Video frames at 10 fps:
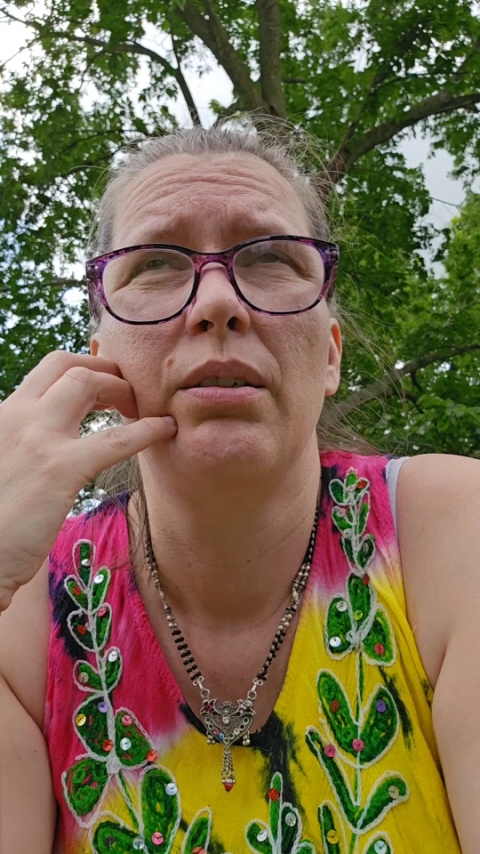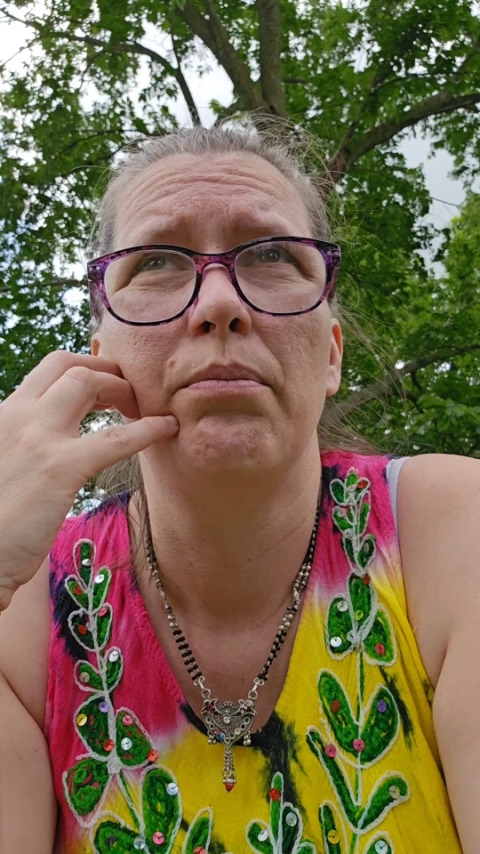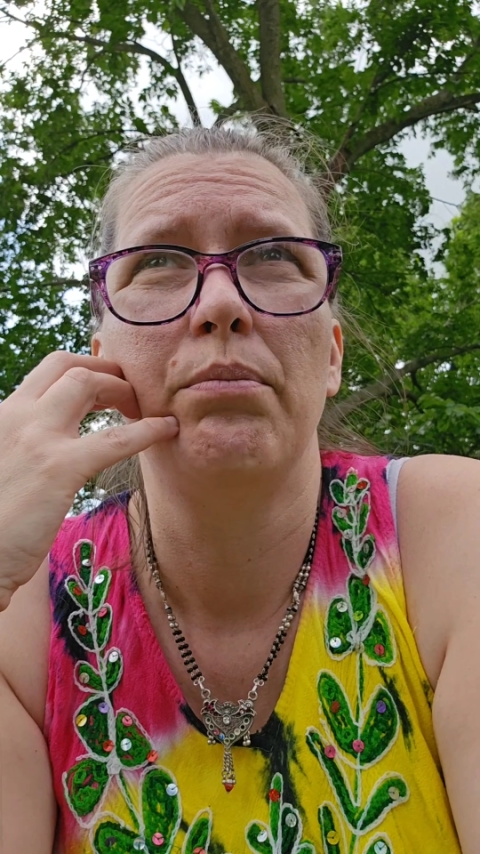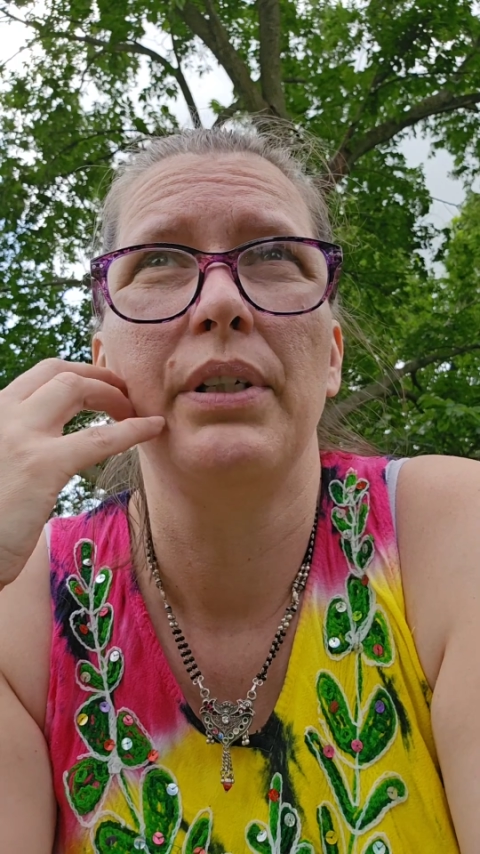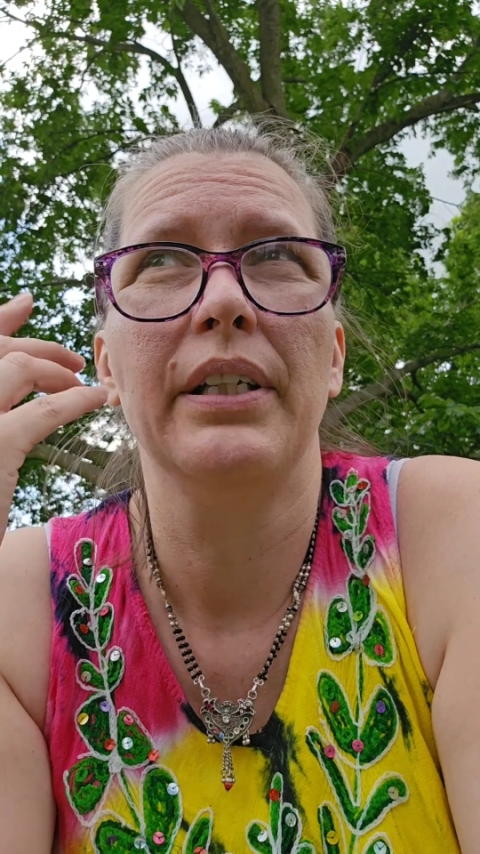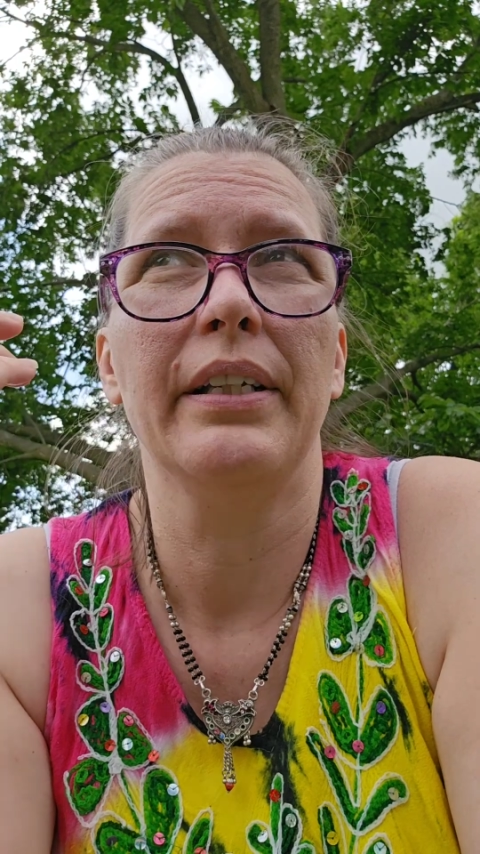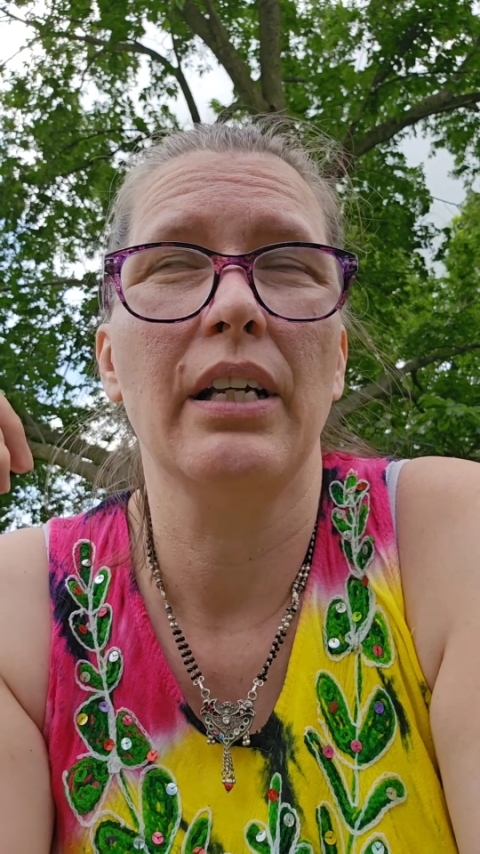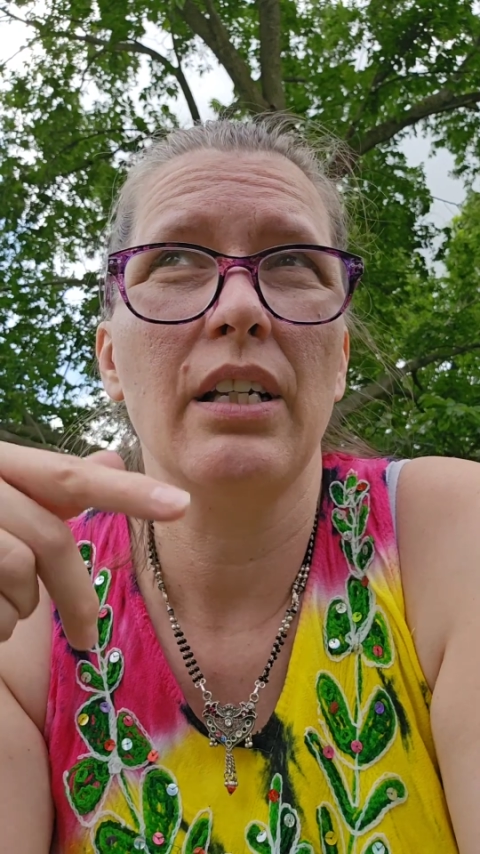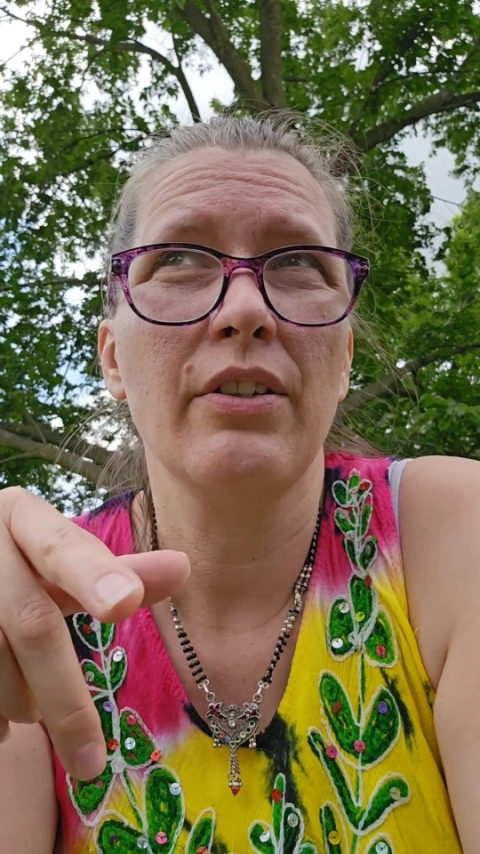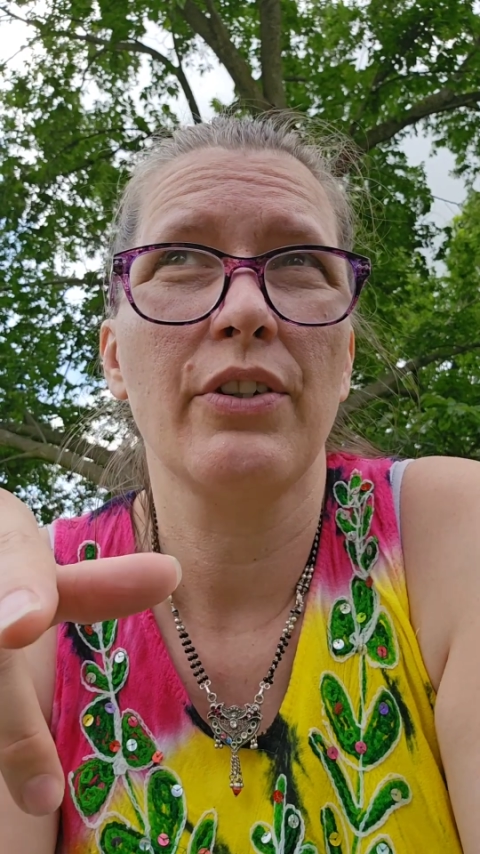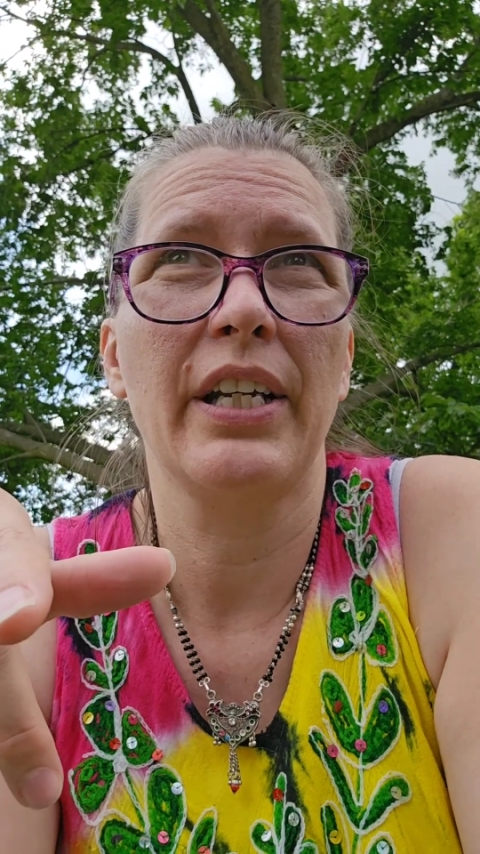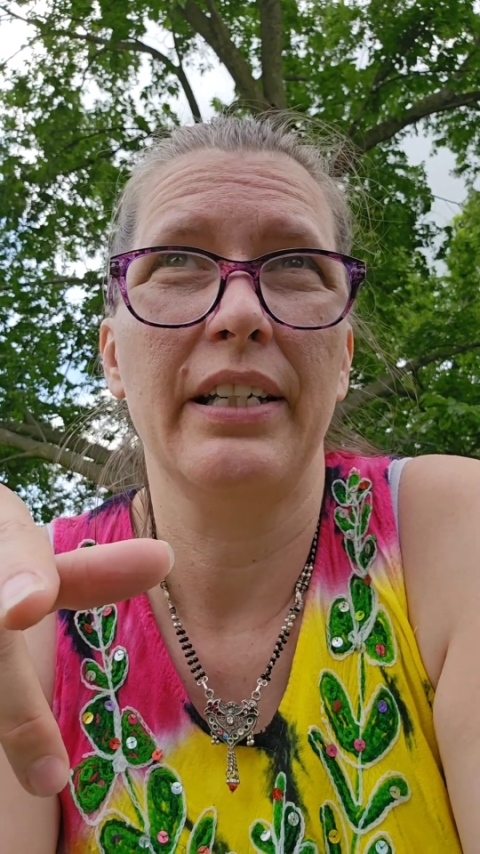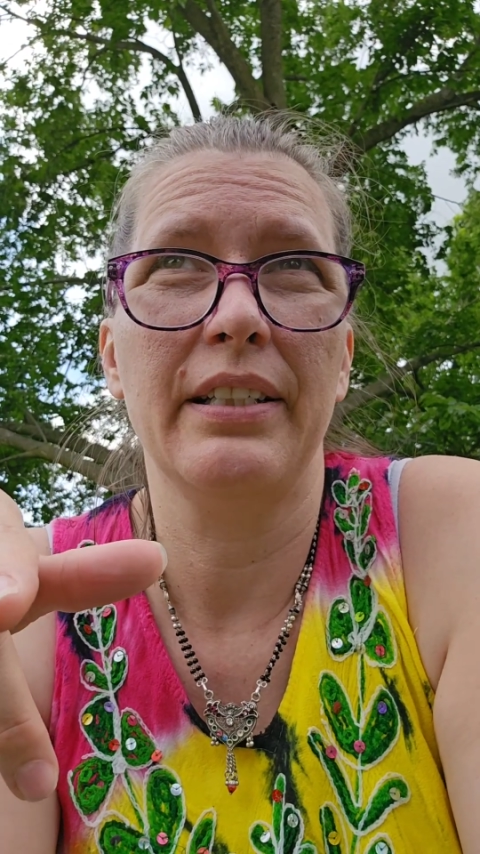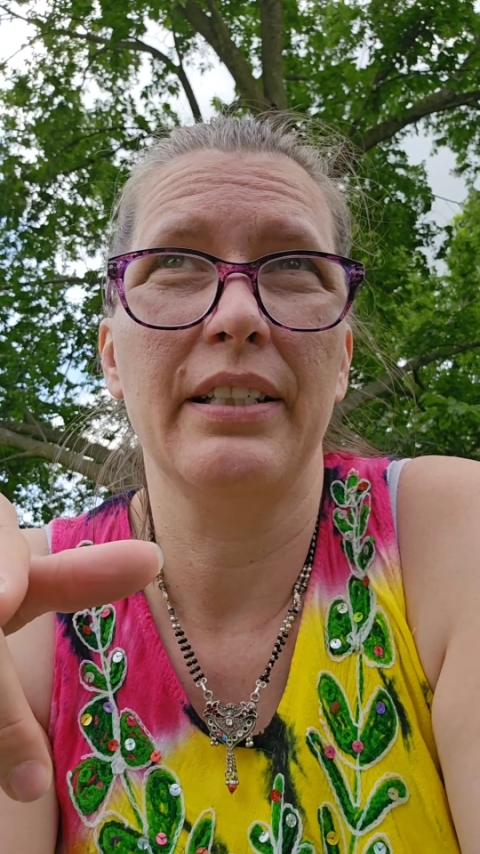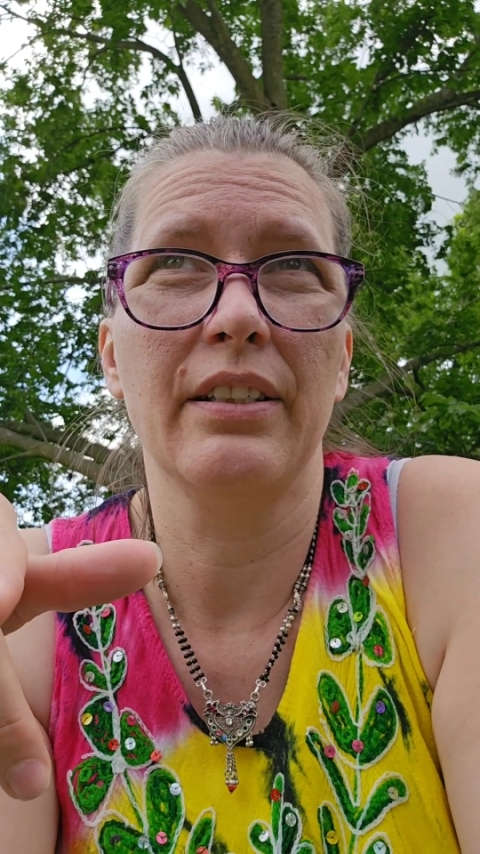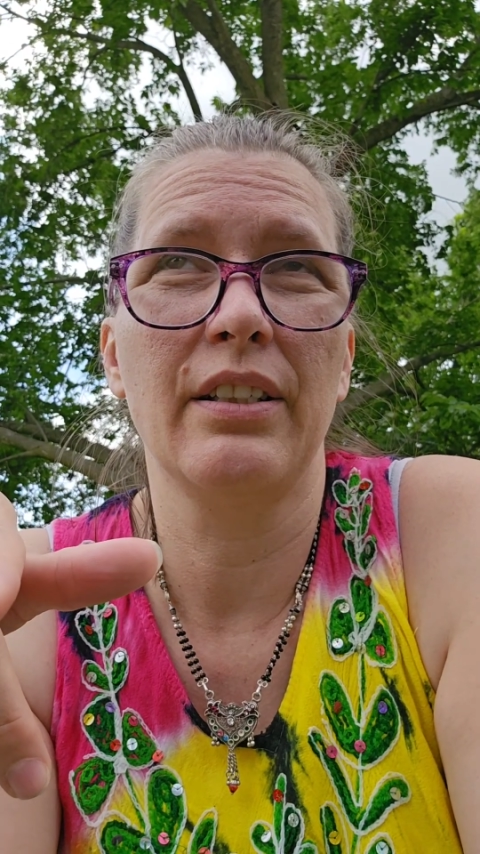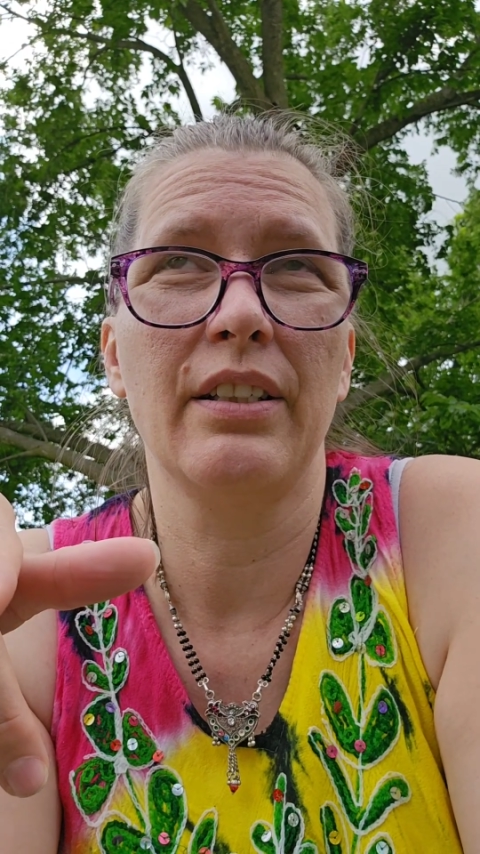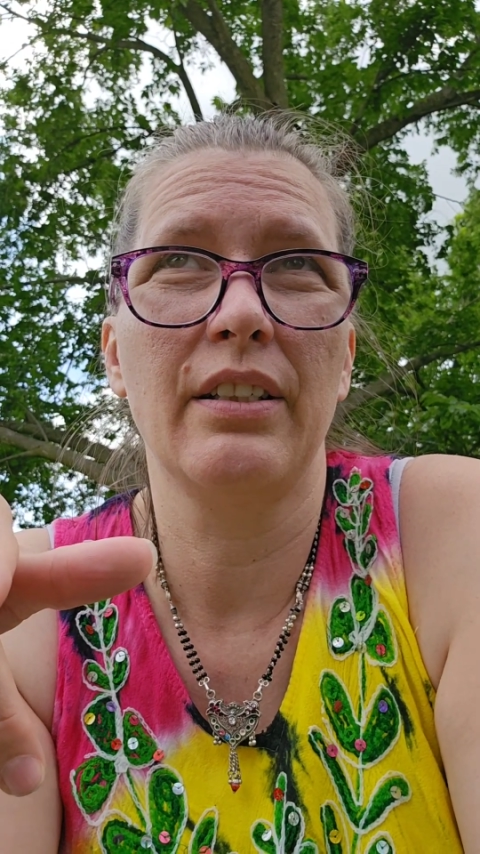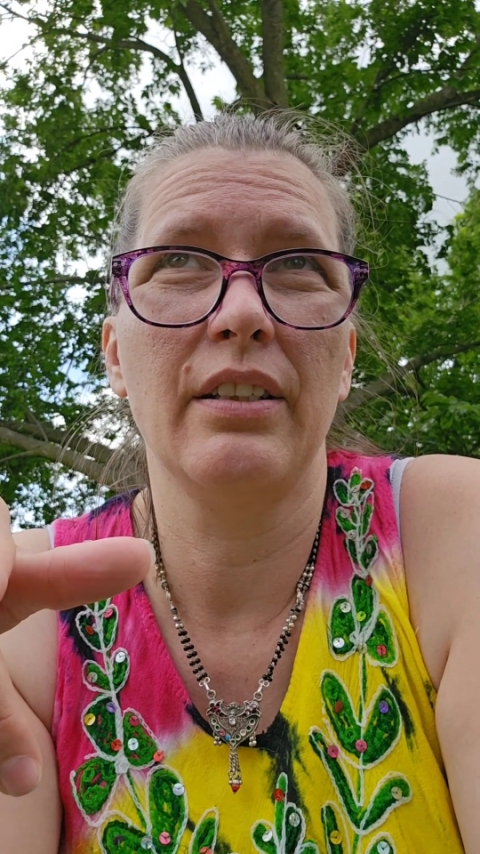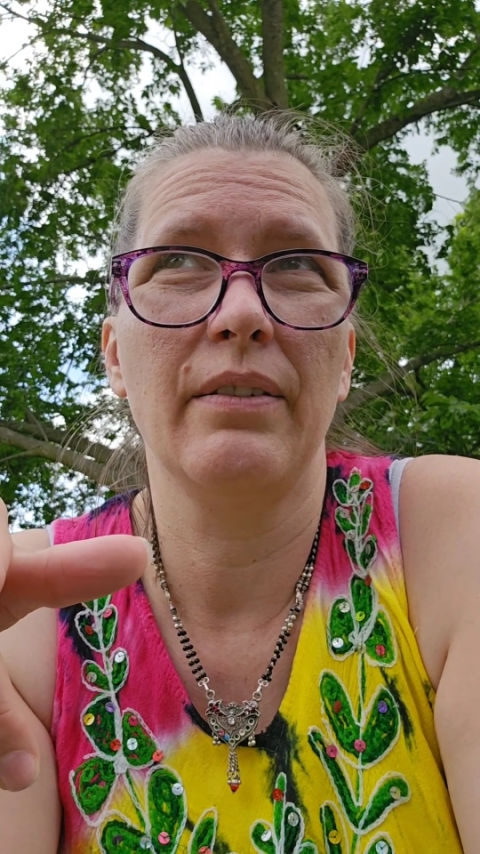But in other cases,